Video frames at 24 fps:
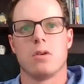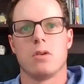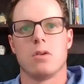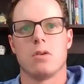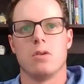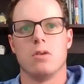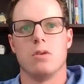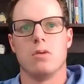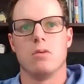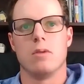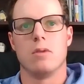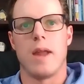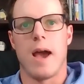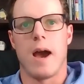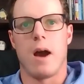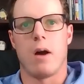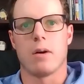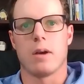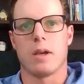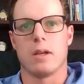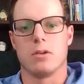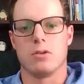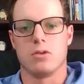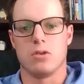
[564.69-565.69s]
you now
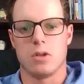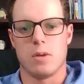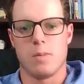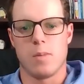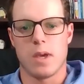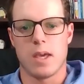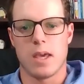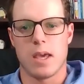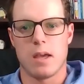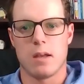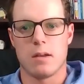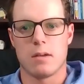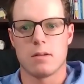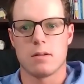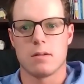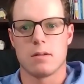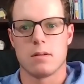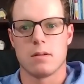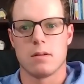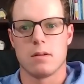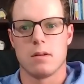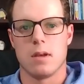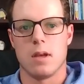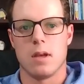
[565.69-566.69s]
can dream again
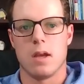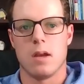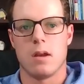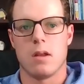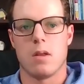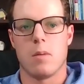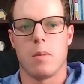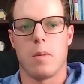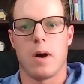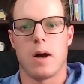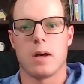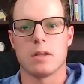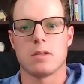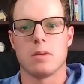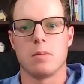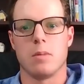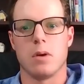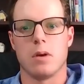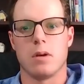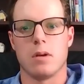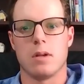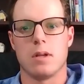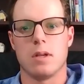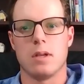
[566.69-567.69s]
into the
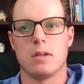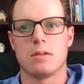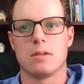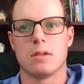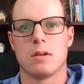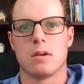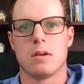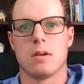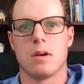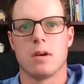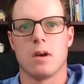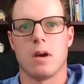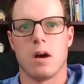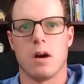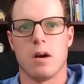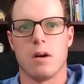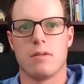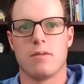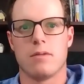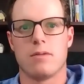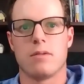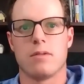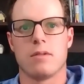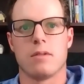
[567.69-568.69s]
possibilities
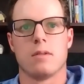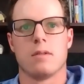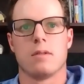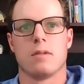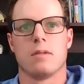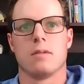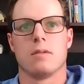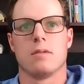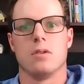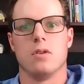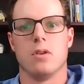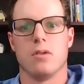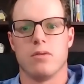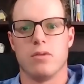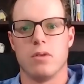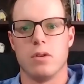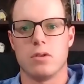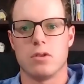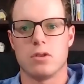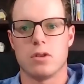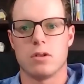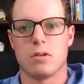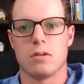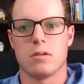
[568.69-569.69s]
of your
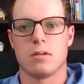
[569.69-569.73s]
future,